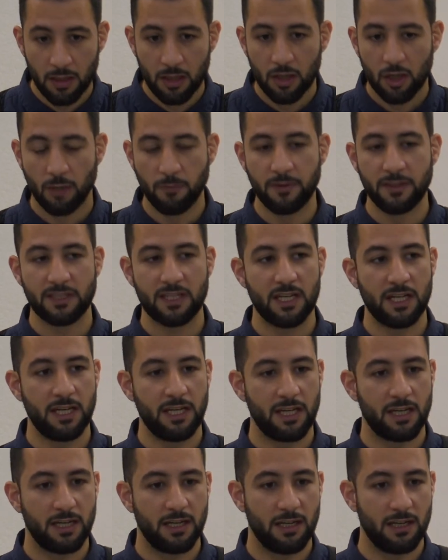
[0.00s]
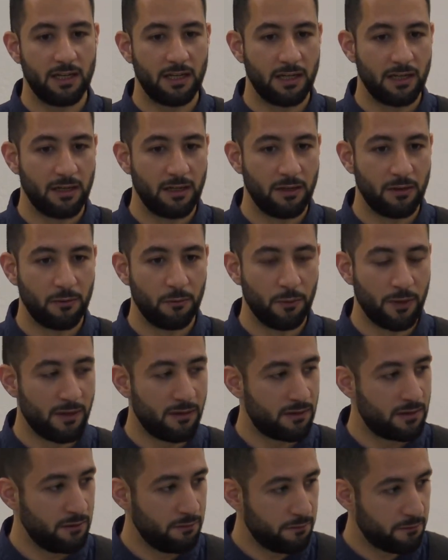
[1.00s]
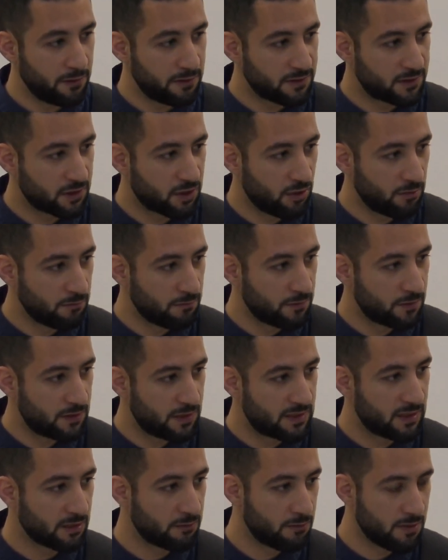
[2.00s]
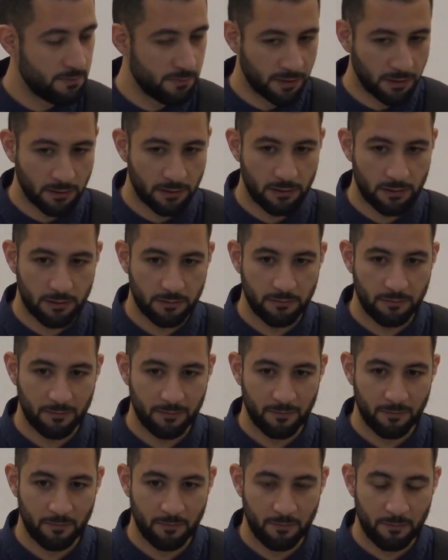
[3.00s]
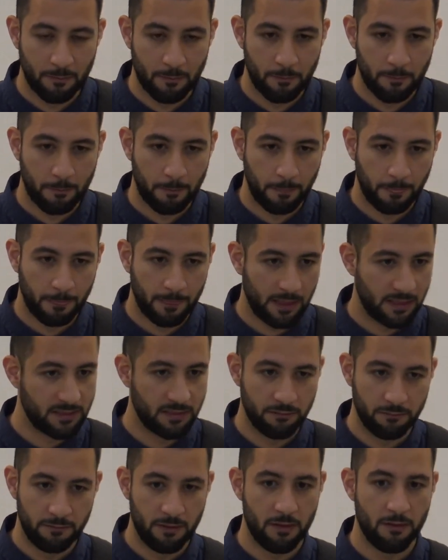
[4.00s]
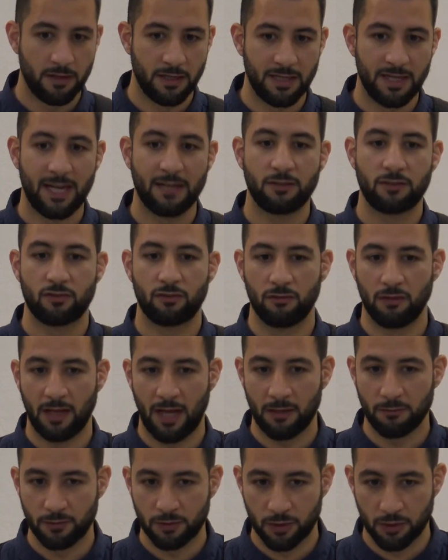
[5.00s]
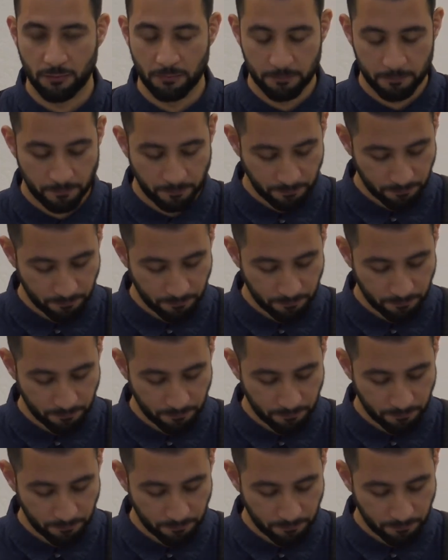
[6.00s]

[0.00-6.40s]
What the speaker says: Obviously, with difference comes disagreement. That's a very natural outcome.